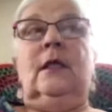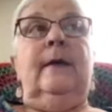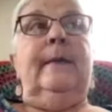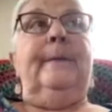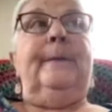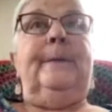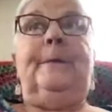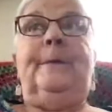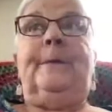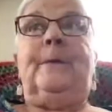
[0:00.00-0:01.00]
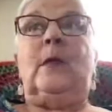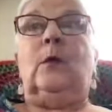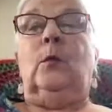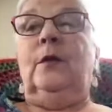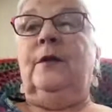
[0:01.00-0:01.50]

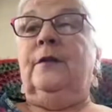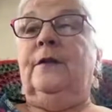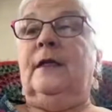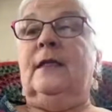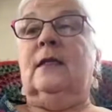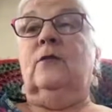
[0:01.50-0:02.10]
one of the things that